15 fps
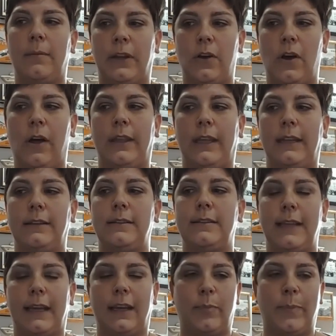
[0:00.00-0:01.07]
going to call it
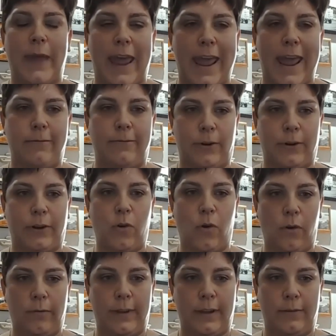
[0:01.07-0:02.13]
sick pay for
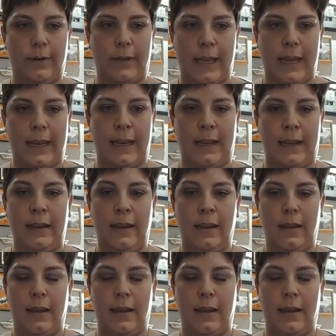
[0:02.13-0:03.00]
COVID-related